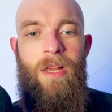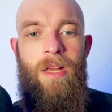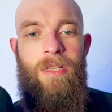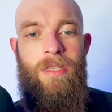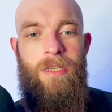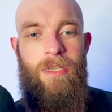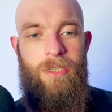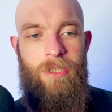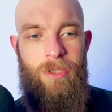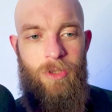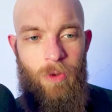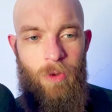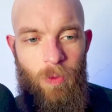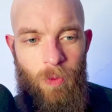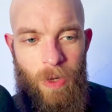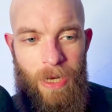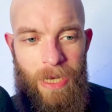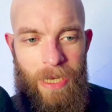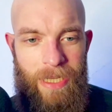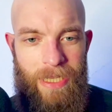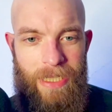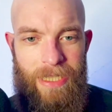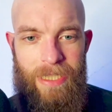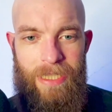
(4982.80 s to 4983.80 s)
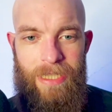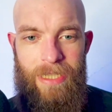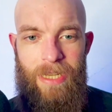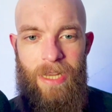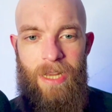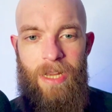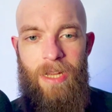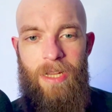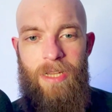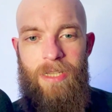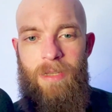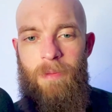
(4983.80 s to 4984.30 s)
this new release,
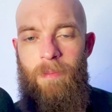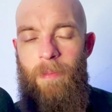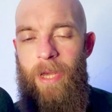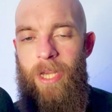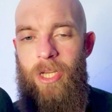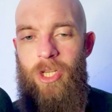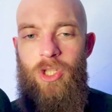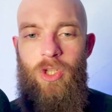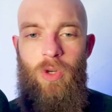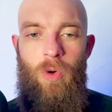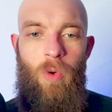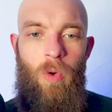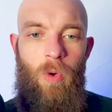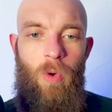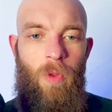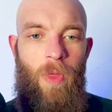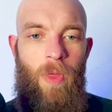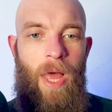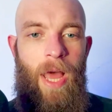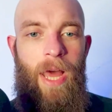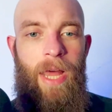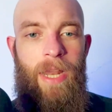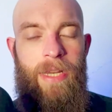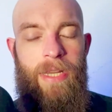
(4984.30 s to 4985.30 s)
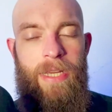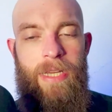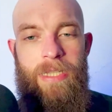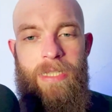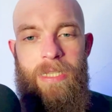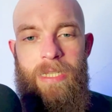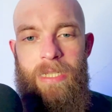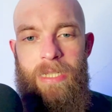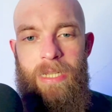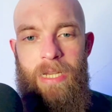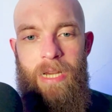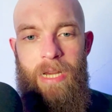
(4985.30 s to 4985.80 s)
to make sure that
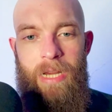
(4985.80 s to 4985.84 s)
it's